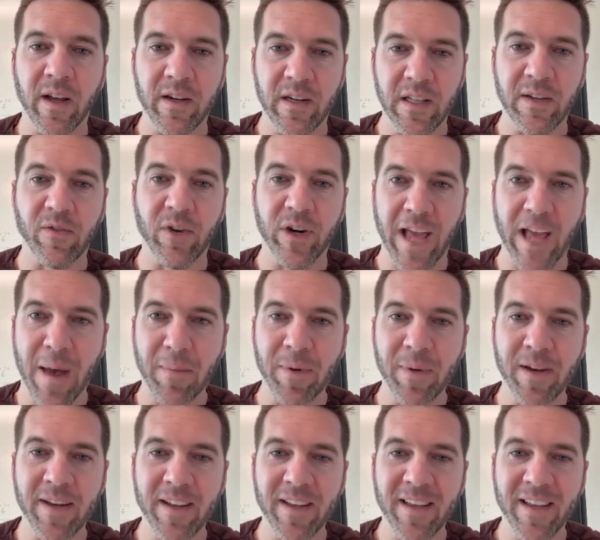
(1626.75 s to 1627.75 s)
delivery
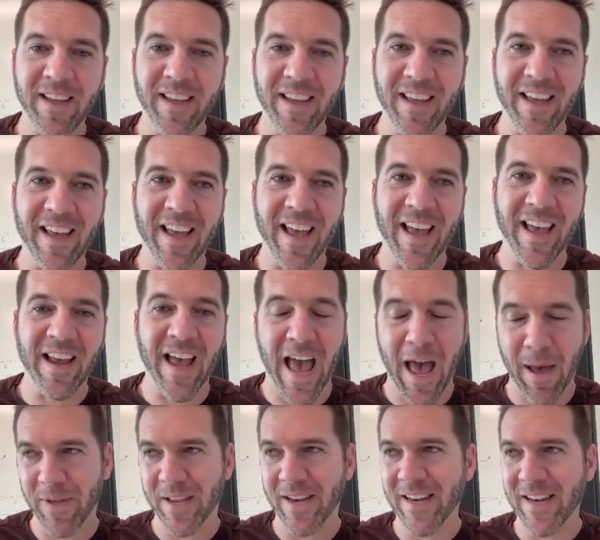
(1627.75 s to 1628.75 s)
happen.
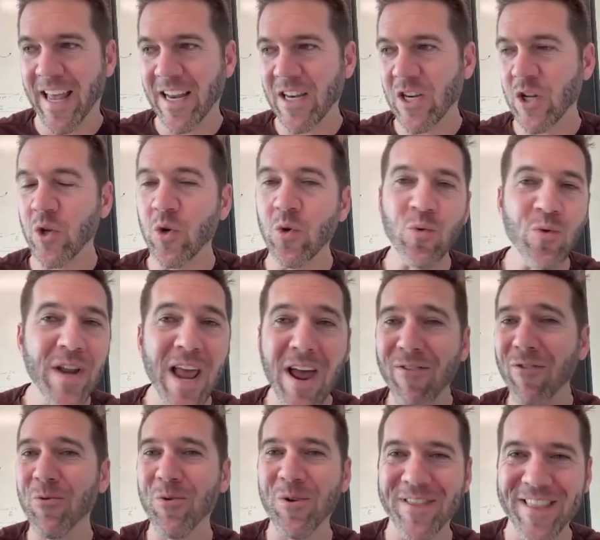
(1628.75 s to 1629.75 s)
And you
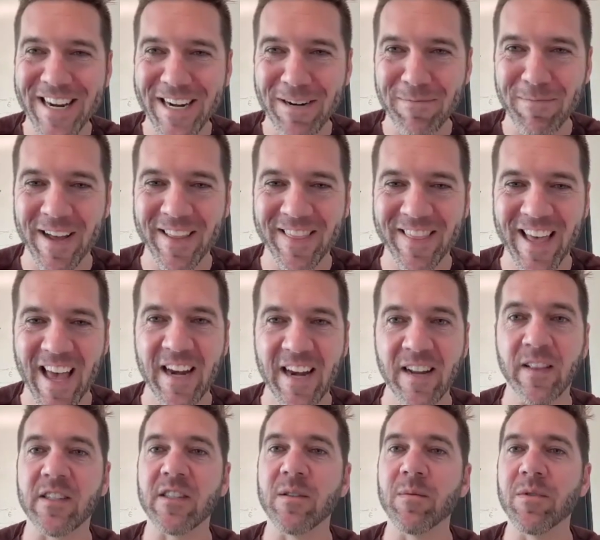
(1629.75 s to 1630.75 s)
never would think about that
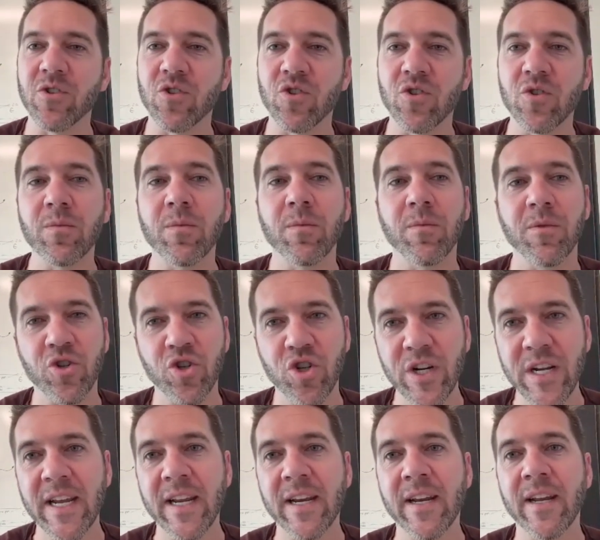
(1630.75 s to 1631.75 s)
unless the
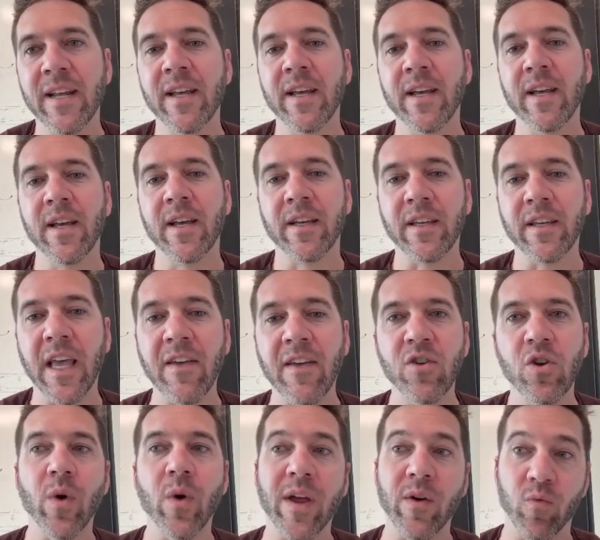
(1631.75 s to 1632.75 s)
machine gave
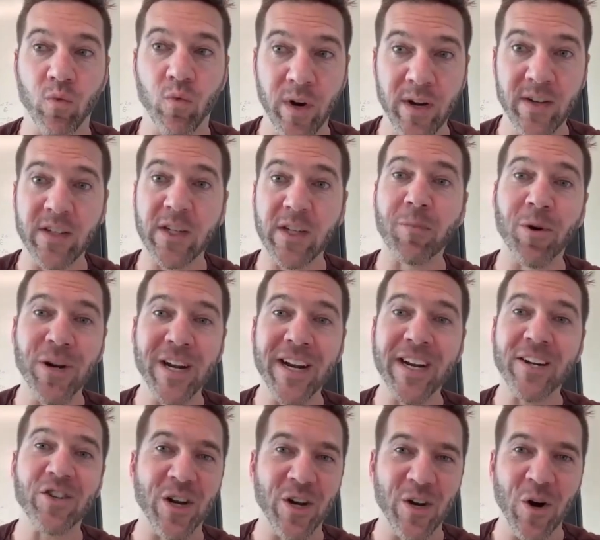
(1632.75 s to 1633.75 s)
you a risk
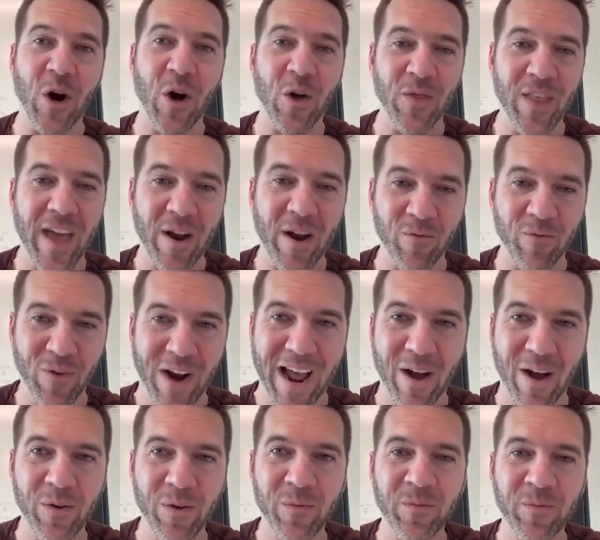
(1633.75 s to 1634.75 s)
prediction on that
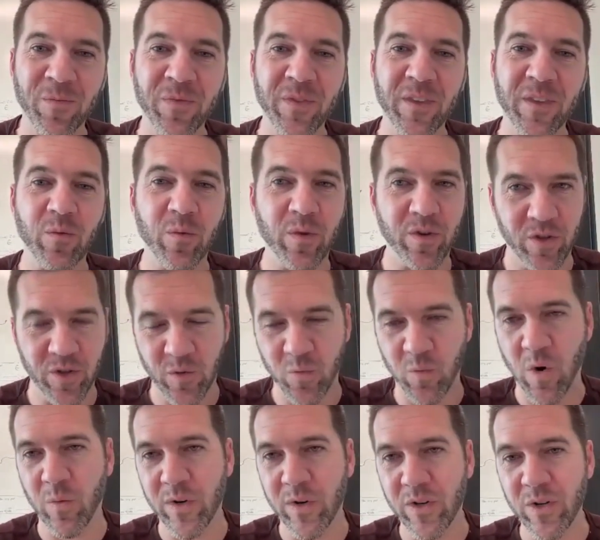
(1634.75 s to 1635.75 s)
route, which is
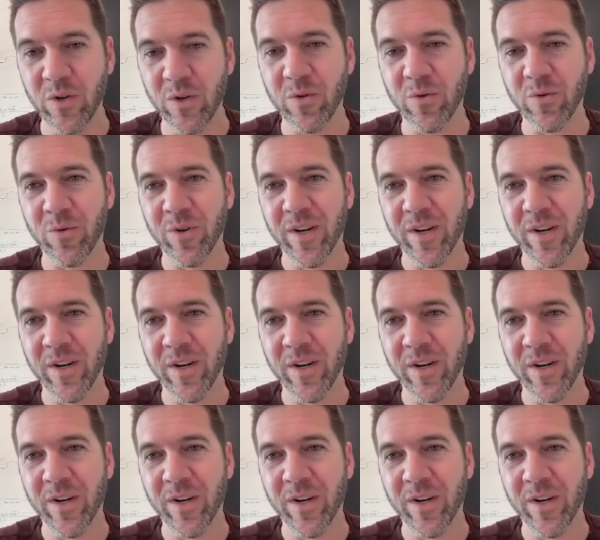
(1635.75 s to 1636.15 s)
what we do.